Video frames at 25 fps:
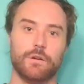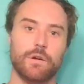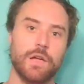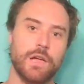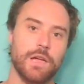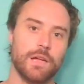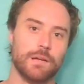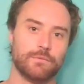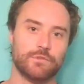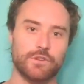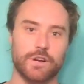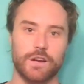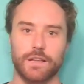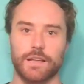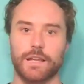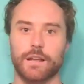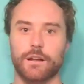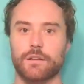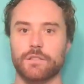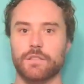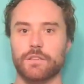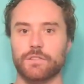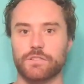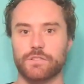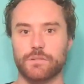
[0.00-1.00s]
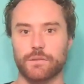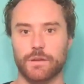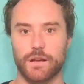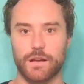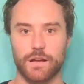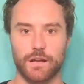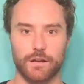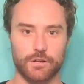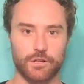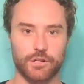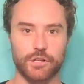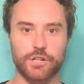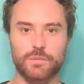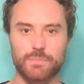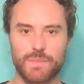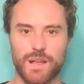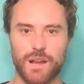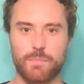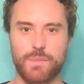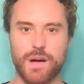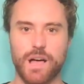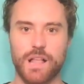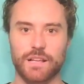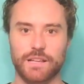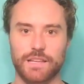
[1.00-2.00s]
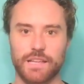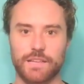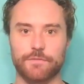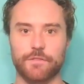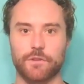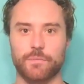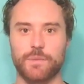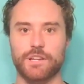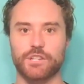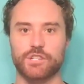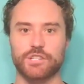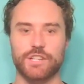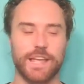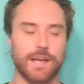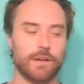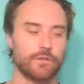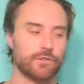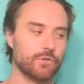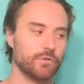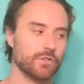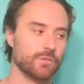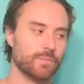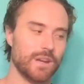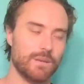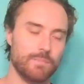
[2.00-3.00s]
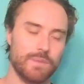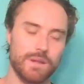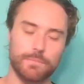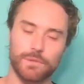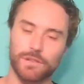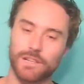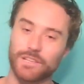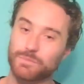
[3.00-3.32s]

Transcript: I'm trying to get all this good metabolic information out to as many people